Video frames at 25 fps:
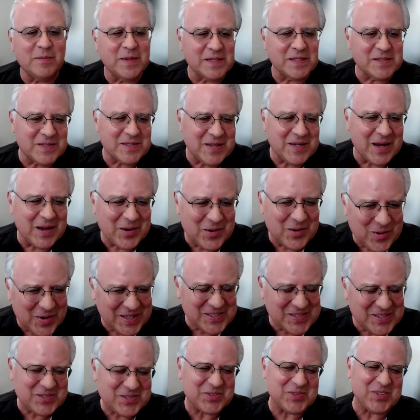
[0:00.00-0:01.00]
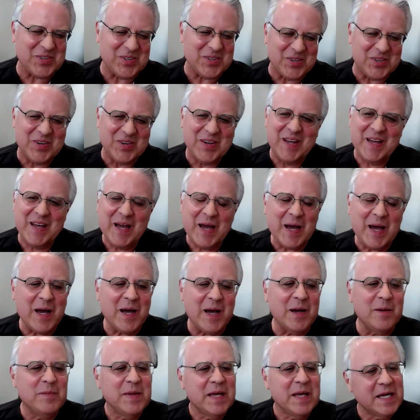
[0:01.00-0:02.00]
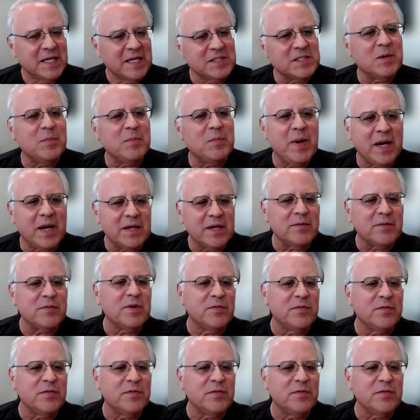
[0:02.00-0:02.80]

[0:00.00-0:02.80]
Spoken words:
That's not quite true. It's about every